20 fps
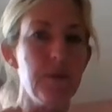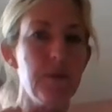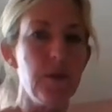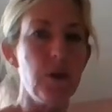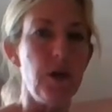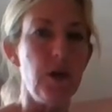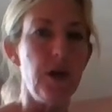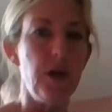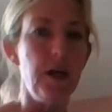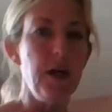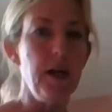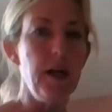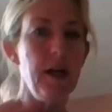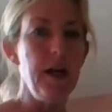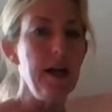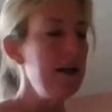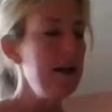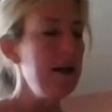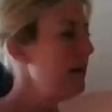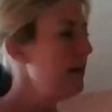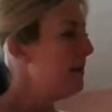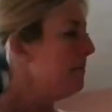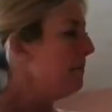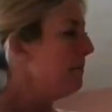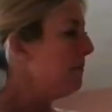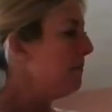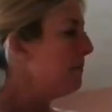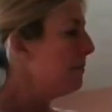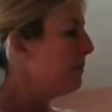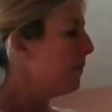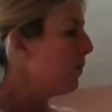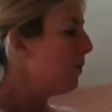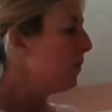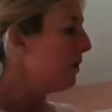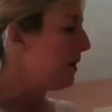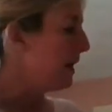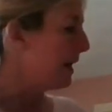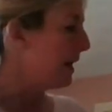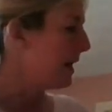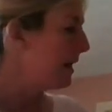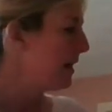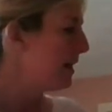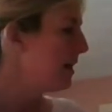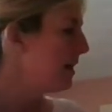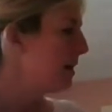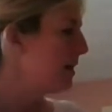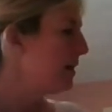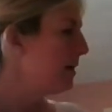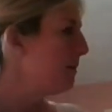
Good morning,